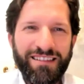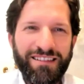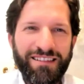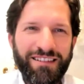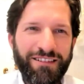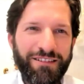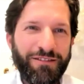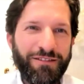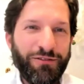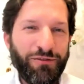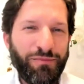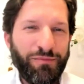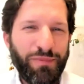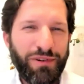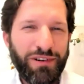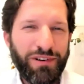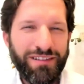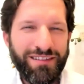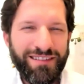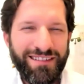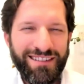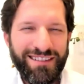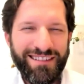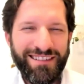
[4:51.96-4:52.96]
There are two
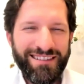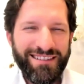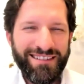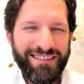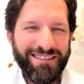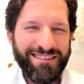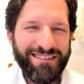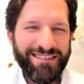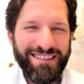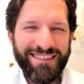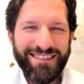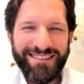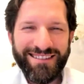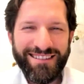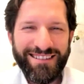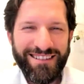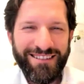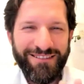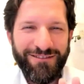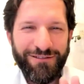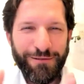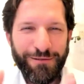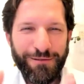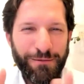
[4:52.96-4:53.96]
bodies. Let's
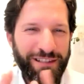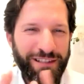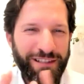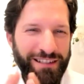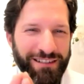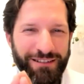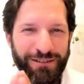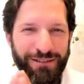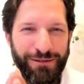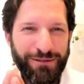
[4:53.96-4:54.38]
see what we can